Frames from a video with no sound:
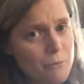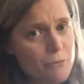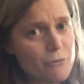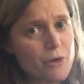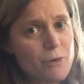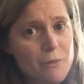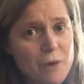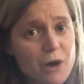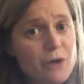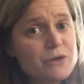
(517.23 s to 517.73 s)

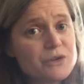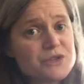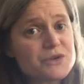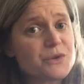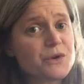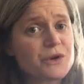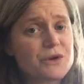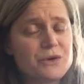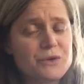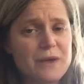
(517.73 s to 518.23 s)
remote
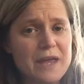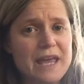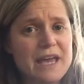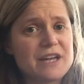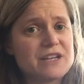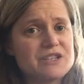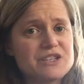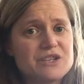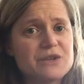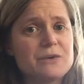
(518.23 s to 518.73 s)
or who
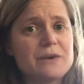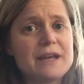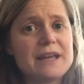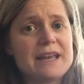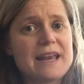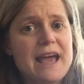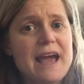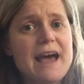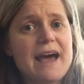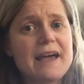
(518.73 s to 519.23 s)
can't do
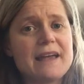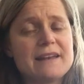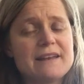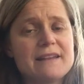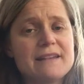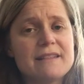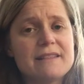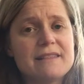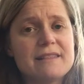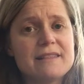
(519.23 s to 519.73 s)
it at
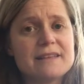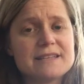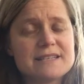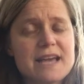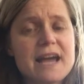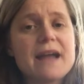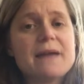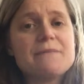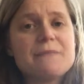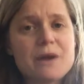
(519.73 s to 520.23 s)
the
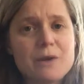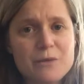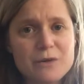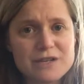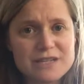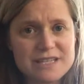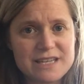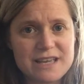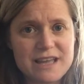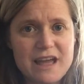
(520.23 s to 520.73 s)
time that
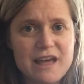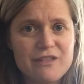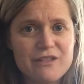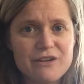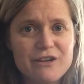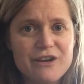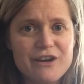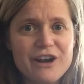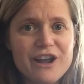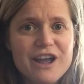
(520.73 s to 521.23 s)
we're
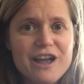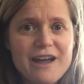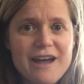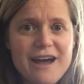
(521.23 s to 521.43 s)
together,